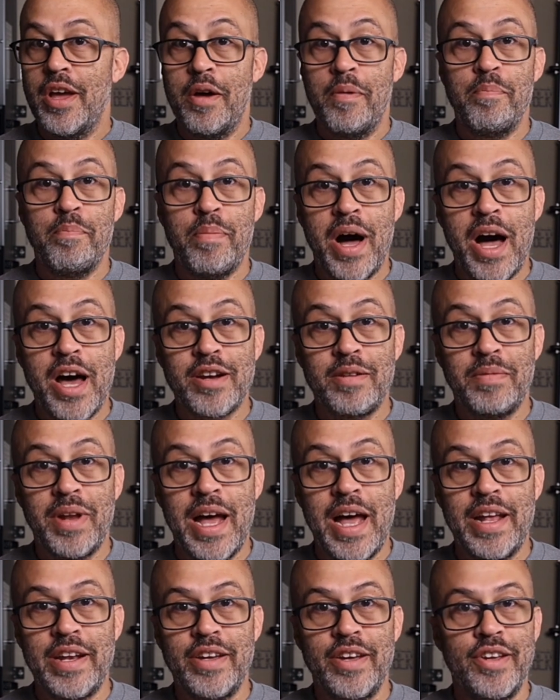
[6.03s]
Bottom
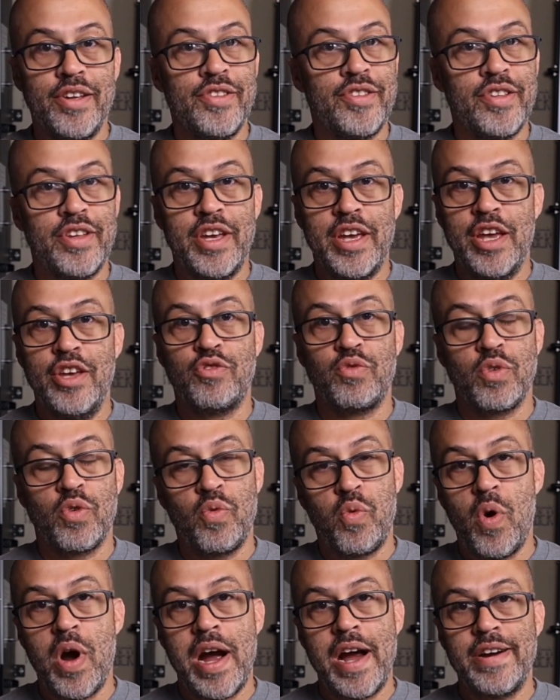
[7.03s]
line is, it's
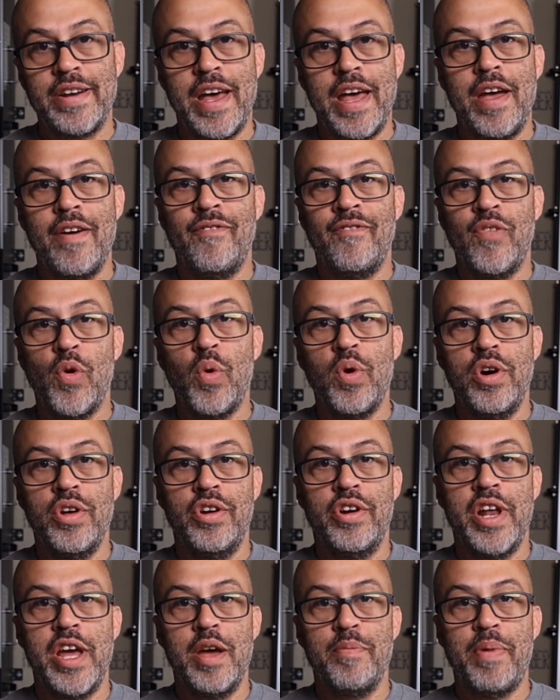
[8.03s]
required to have four hundred
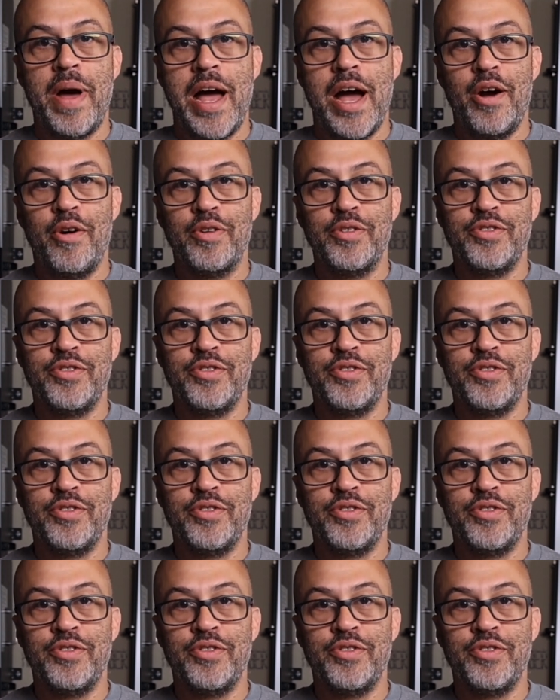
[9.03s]
amp hours.